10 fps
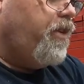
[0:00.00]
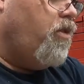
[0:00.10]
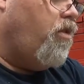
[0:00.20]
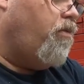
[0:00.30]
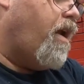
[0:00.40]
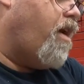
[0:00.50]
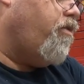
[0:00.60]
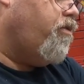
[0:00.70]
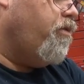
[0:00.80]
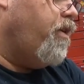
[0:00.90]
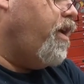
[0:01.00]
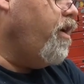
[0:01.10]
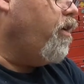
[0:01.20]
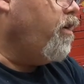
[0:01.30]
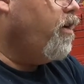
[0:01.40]
to go around through
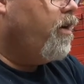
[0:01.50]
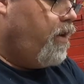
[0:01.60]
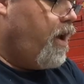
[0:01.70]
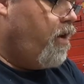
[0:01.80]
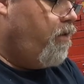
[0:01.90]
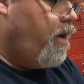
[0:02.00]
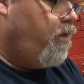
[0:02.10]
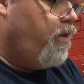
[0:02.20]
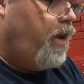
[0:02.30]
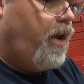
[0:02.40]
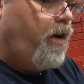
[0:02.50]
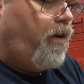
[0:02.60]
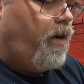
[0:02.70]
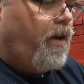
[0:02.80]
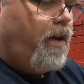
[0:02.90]
here, down around to
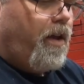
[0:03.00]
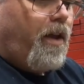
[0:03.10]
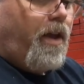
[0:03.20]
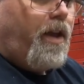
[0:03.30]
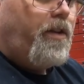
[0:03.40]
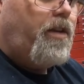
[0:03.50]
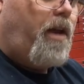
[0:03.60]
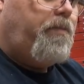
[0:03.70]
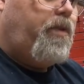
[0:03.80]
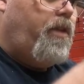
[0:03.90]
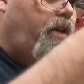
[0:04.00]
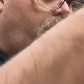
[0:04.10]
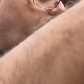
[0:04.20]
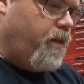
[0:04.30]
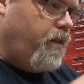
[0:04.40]
here, and up to
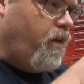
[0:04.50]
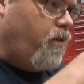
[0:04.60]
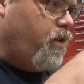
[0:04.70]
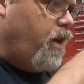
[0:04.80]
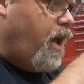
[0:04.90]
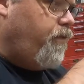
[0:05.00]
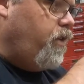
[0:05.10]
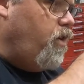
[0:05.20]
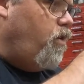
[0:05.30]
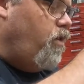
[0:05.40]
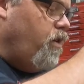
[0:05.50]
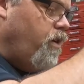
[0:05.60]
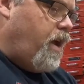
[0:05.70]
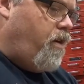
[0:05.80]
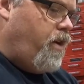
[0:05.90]
the, no, it's gonna have to go
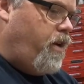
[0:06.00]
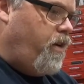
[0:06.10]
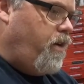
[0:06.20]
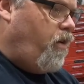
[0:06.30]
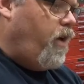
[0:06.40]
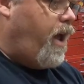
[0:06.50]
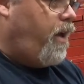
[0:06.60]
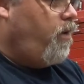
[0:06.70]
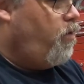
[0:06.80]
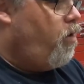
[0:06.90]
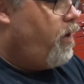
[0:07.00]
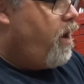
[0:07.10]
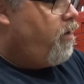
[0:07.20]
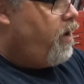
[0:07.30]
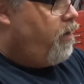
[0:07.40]
down here. Oh yeah, it will go
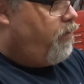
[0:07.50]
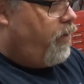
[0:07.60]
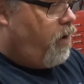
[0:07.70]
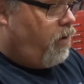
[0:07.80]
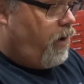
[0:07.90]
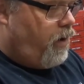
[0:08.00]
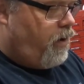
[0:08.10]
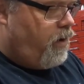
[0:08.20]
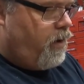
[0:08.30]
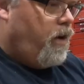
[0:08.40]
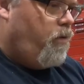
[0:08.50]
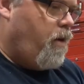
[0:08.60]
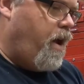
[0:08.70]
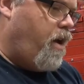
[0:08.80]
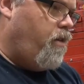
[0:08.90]
down here from the alternator,
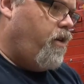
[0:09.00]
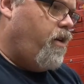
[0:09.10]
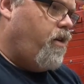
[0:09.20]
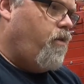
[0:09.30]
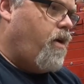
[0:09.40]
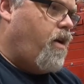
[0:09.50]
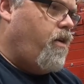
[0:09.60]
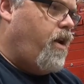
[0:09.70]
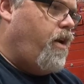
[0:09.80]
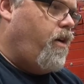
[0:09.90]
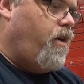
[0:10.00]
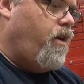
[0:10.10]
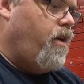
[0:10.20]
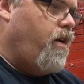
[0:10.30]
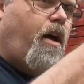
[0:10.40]
around, around here,